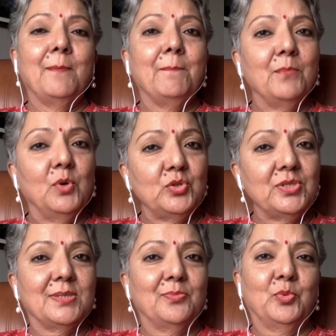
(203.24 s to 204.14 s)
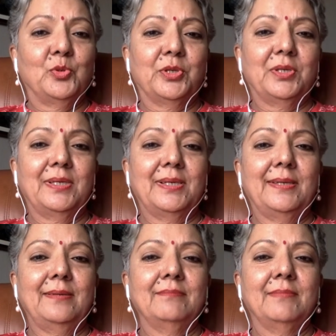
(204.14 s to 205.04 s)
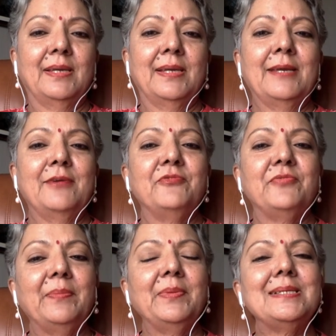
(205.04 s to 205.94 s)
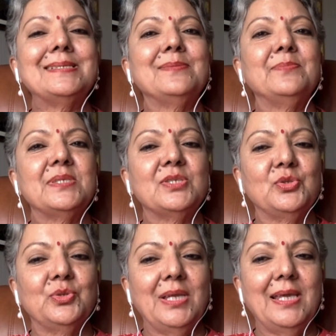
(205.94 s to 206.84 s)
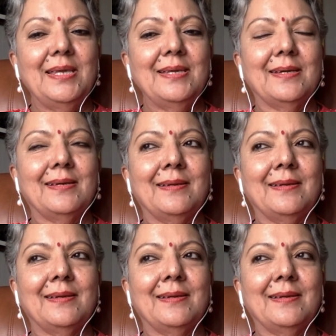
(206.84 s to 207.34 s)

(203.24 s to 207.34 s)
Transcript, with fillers: Most importantly, feminism is unique